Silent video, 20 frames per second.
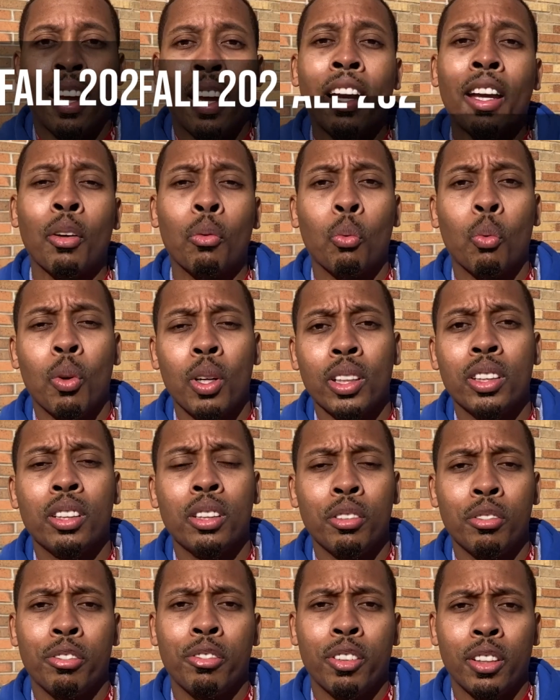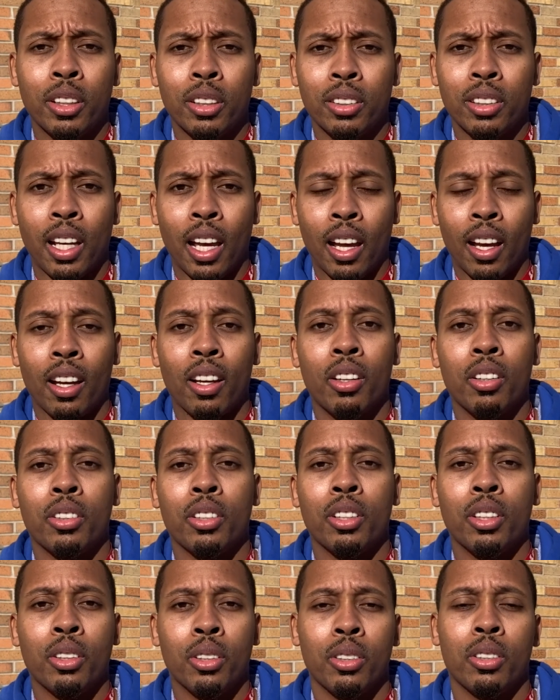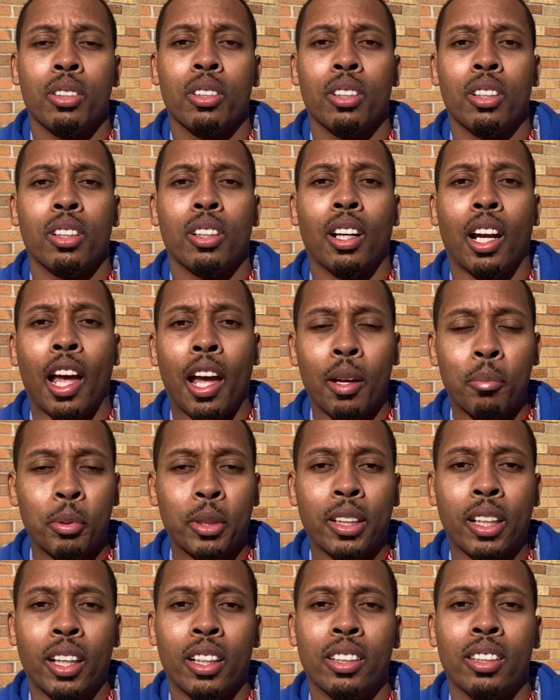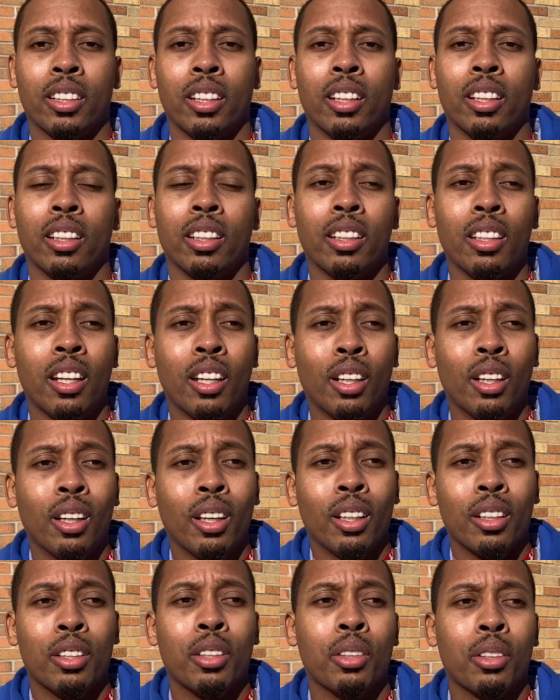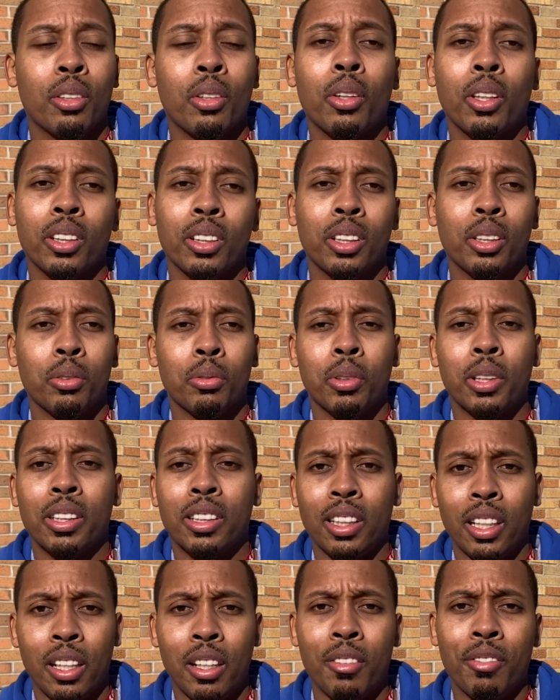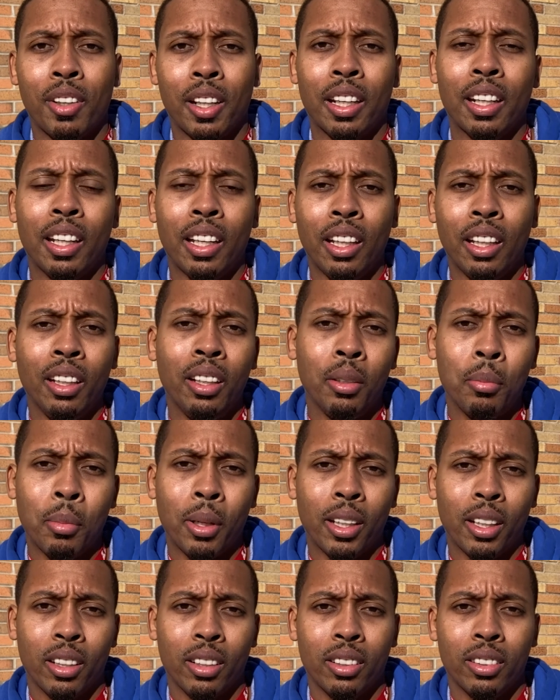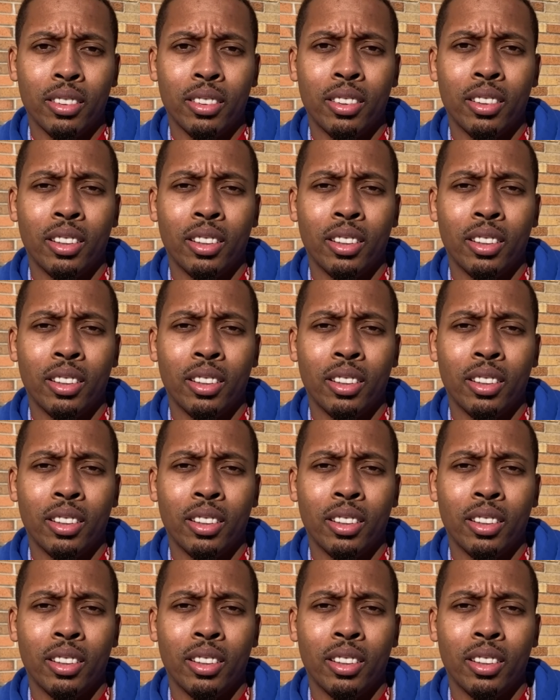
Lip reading: And once you filled out your application, you're going to receive an email